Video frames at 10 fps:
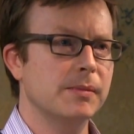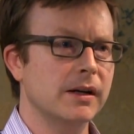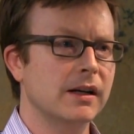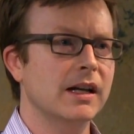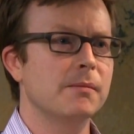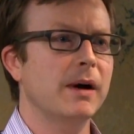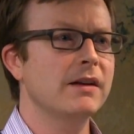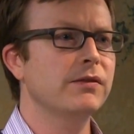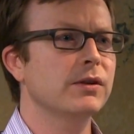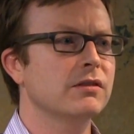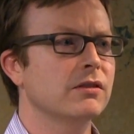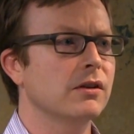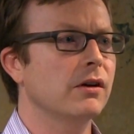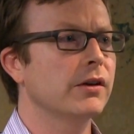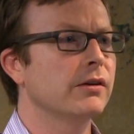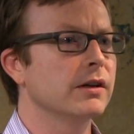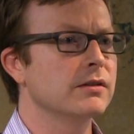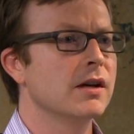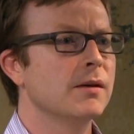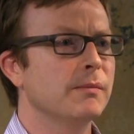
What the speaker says: But again, mindfulness isn't all there is.